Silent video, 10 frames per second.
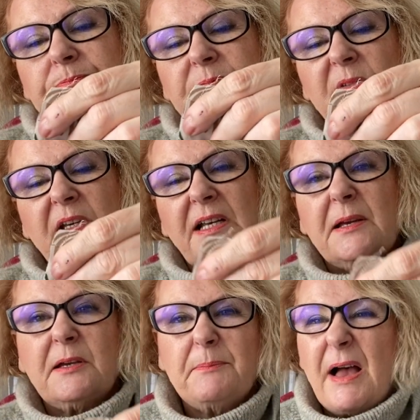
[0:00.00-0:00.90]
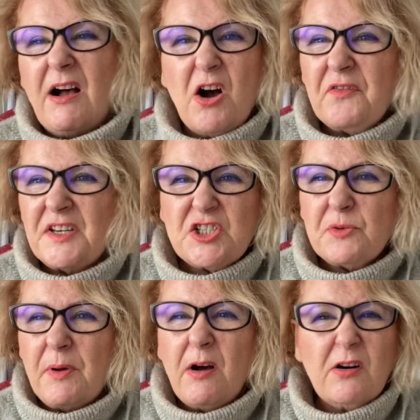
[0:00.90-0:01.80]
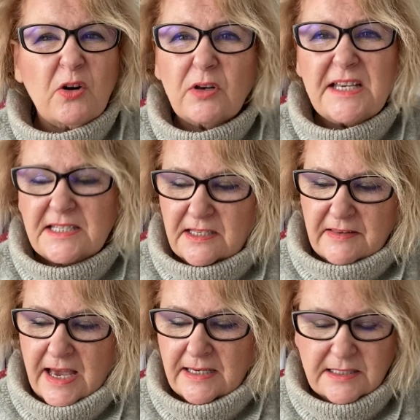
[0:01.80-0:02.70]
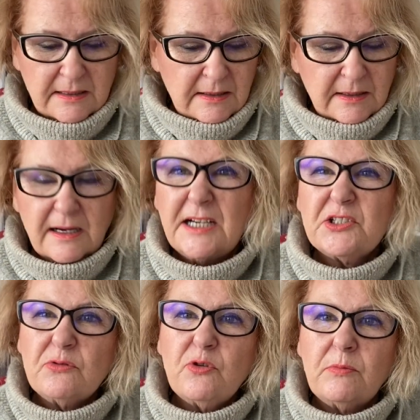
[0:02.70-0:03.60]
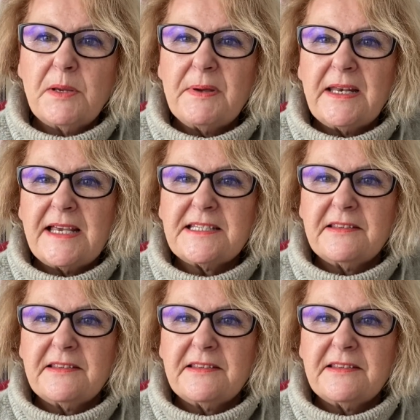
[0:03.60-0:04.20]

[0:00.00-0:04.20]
You can clip about 1/2 inch apart or less than that. I do normally a bit less than